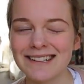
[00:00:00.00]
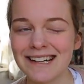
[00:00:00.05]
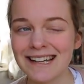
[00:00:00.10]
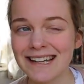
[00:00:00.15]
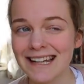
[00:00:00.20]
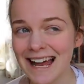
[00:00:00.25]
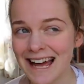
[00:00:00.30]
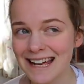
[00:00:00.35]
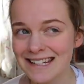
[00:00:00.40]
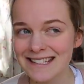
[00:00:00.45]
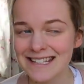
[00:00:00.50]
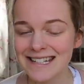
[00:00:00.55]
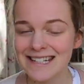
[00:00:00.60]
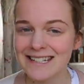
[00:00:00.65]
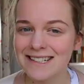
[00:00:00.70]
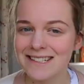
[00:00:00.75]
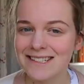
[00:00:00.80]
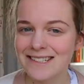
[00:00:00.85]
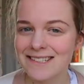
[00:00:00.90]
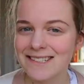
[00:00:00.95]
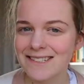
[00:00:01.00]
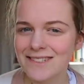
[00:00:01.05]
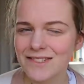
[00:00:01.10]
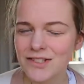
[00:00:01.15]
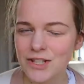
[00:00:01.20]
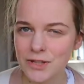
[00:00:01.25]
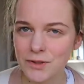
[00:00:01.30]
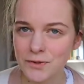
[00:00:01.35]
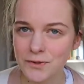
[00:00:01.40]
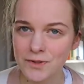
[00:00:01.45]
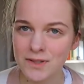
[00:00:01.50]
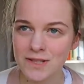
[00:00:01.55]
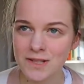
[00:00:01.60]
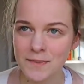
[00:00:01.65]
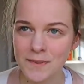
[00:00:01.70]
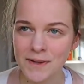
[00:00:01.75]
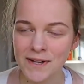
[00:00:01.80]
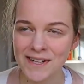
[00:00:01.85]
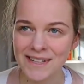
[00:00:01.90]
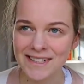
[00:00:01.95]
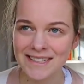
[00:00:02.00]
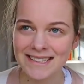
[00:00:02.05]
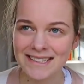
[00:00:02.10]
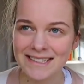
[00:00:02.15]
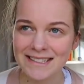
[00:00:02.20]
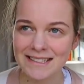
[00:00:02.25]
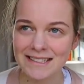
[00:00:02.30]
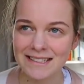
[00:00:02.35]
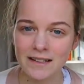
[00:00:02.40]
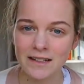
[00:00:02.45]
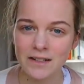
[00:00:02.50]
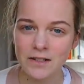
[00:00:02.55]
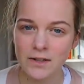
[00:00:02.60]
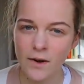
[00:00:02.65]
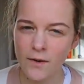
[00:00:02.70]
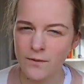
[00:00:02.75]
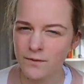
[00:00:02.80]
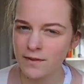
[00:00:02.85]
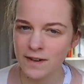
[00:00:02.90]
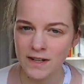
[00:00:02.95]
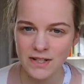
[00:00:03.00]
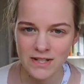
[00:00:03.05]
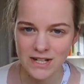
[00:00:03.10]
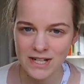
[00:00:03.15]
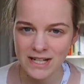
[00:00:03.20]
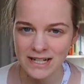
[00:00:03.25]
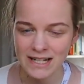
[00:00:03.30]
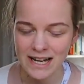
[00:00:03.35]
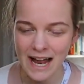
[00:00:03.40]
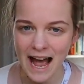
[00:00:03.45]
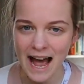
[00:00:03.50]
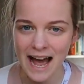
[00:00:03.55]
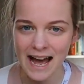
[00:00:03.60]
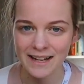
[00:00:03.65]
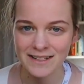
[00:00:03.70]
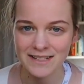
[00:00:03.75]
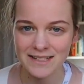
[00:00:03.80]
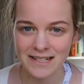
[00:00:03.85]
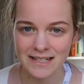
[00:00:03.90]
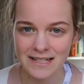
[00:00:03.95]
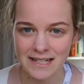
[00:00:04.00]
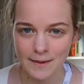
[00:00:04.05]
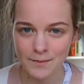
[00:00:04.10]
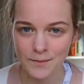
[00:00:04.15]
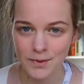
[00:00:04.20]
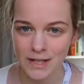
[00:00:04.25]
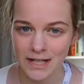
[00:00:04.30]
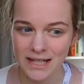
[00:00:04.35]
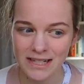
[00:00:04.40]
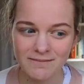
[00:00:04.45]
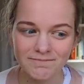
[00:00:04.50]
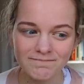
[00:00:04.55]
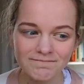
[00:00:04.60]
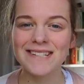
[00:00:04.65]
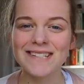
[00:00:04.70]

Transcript: classics, children's books, non-fiction, and contemporary.